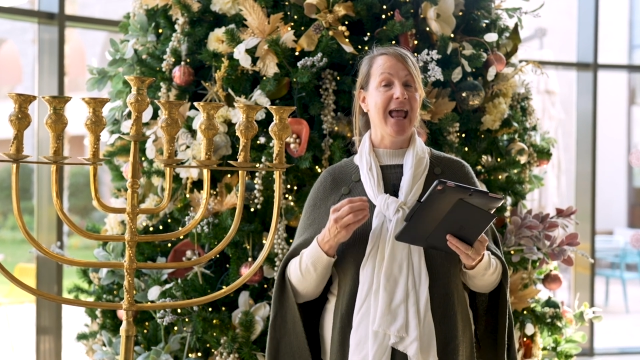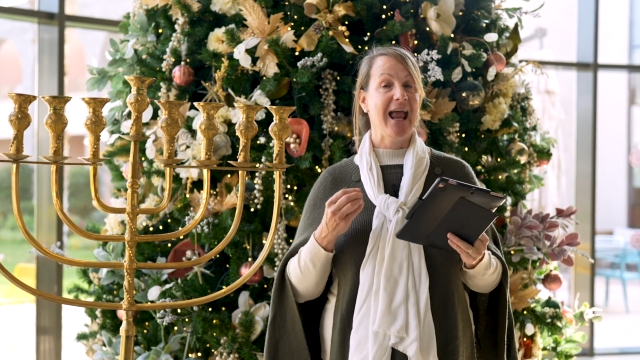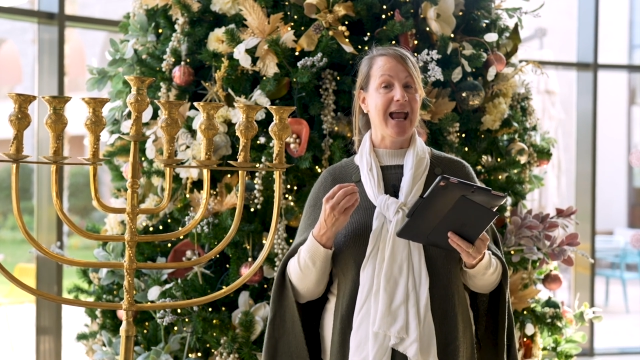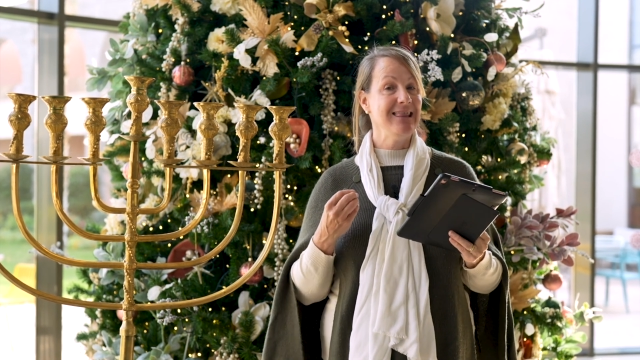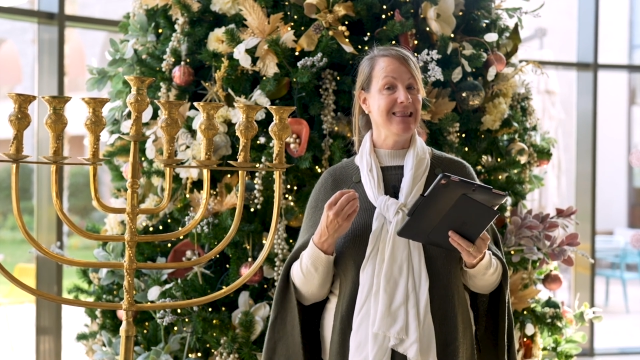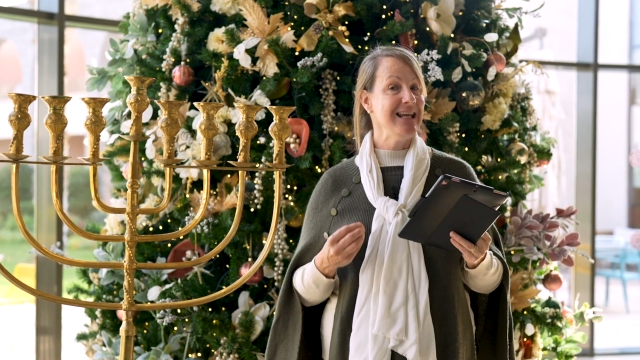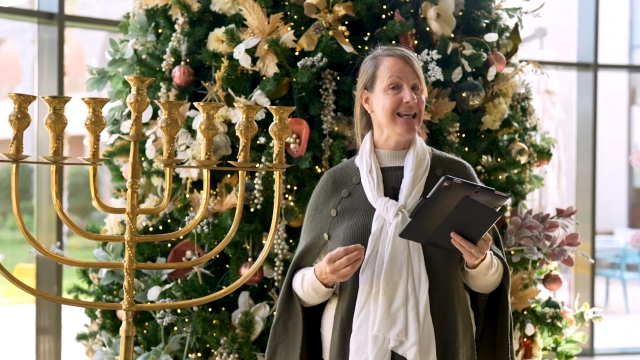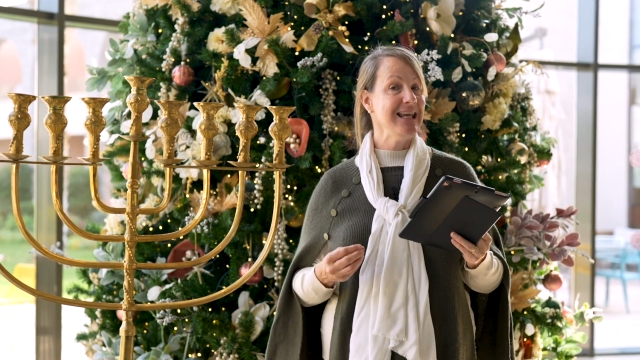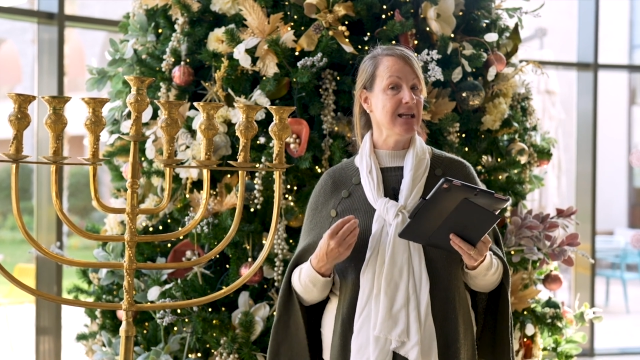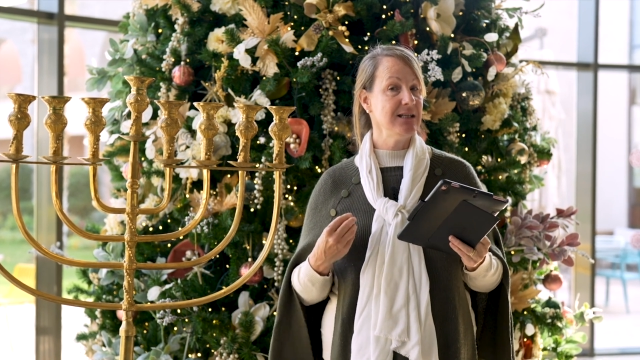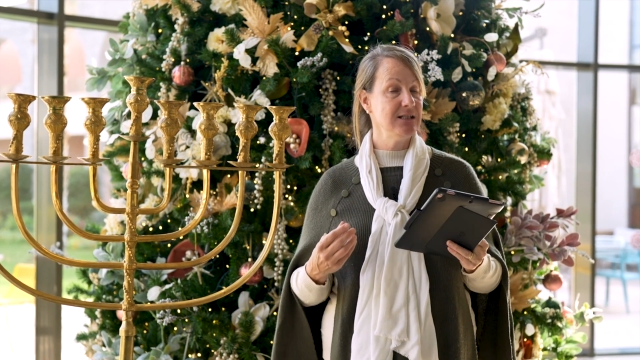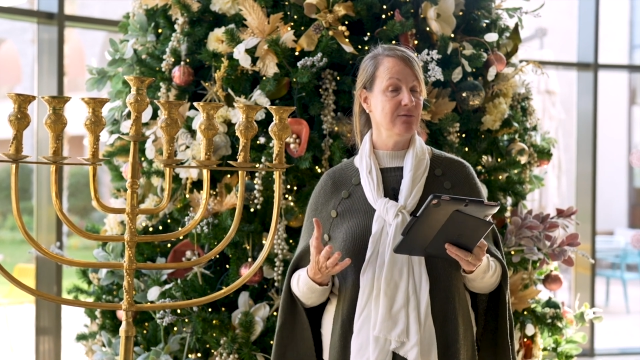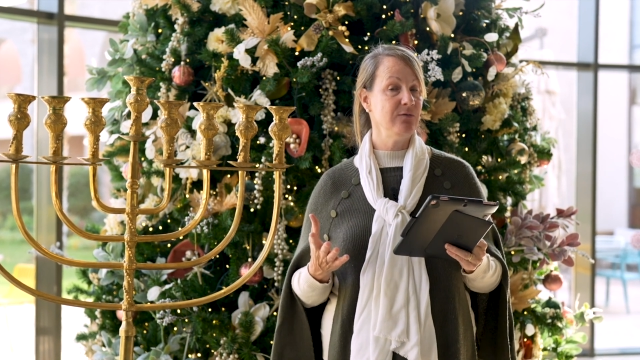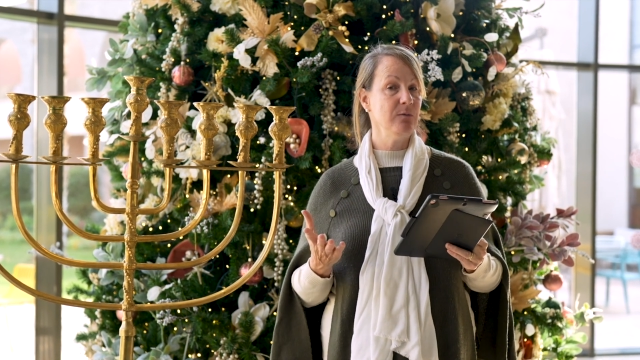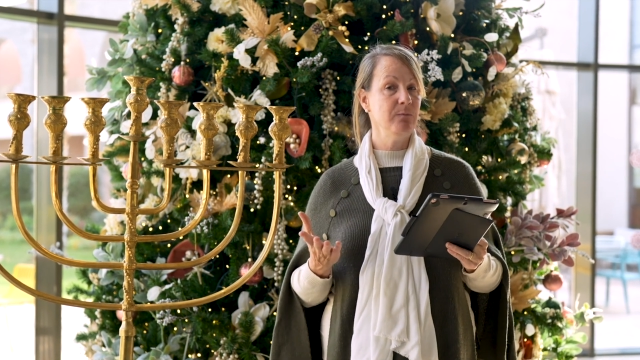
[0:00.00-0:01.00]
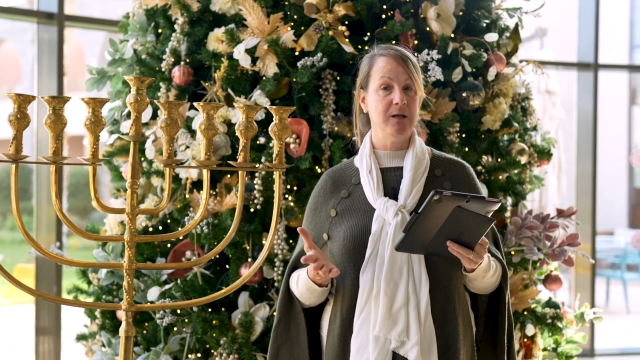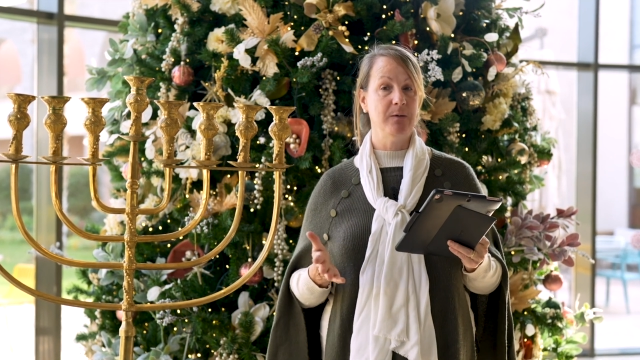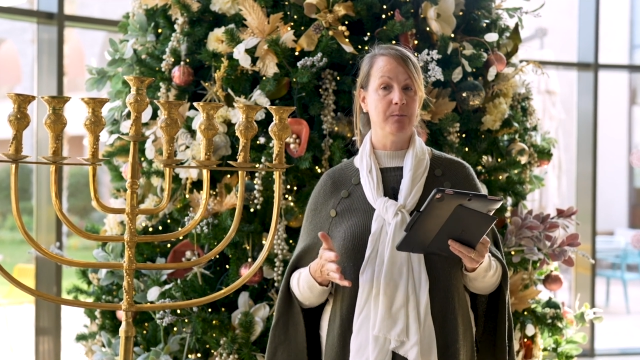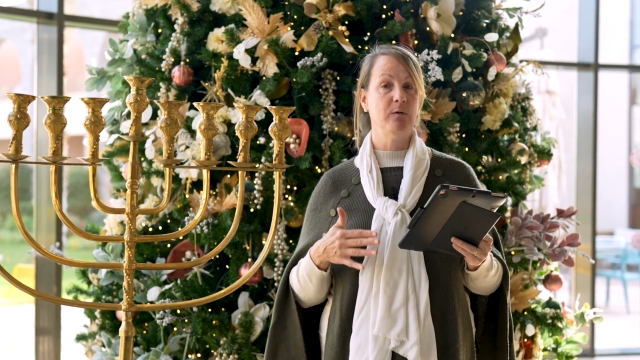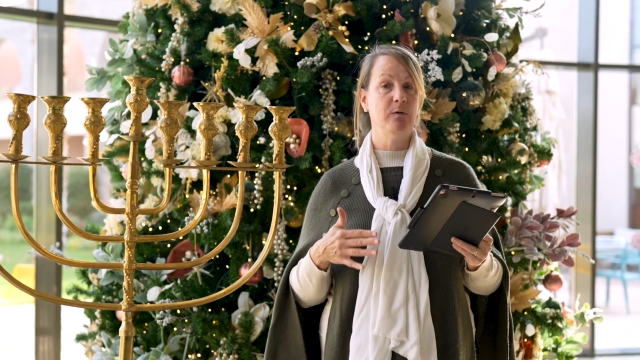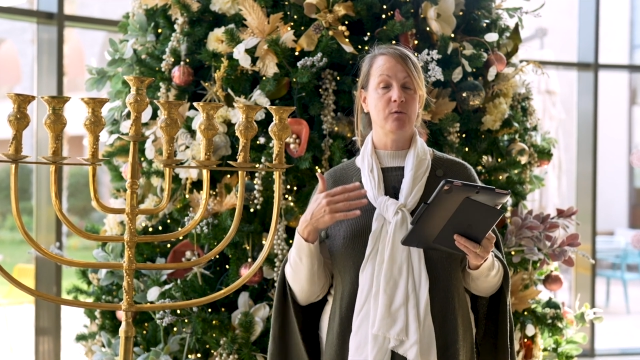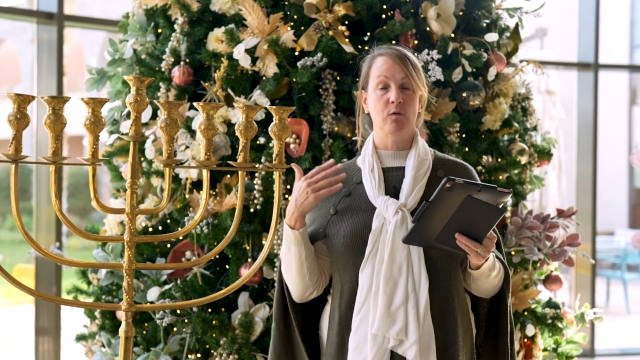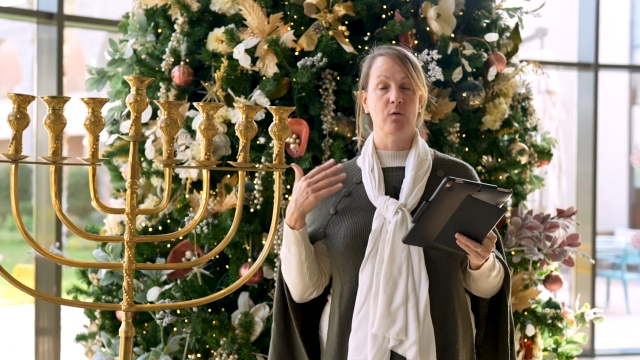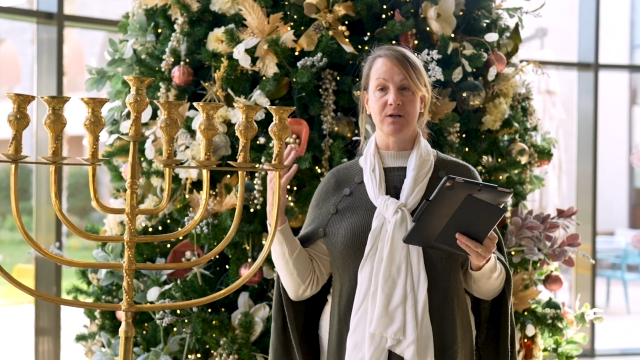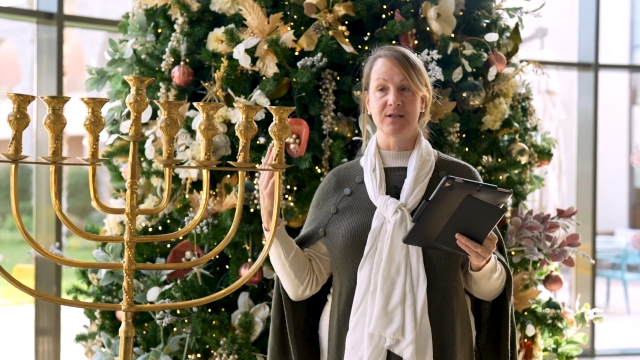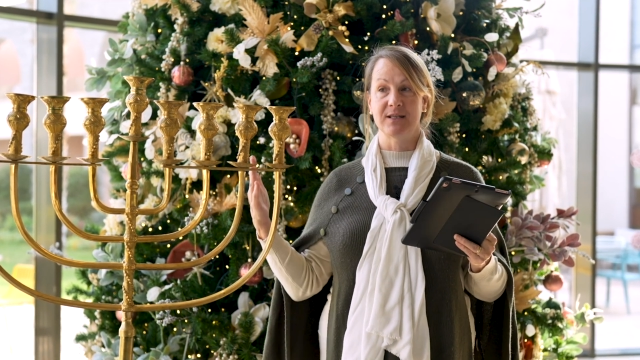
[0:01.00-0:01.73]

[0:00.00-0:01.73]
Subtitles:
And then he had different people, of course,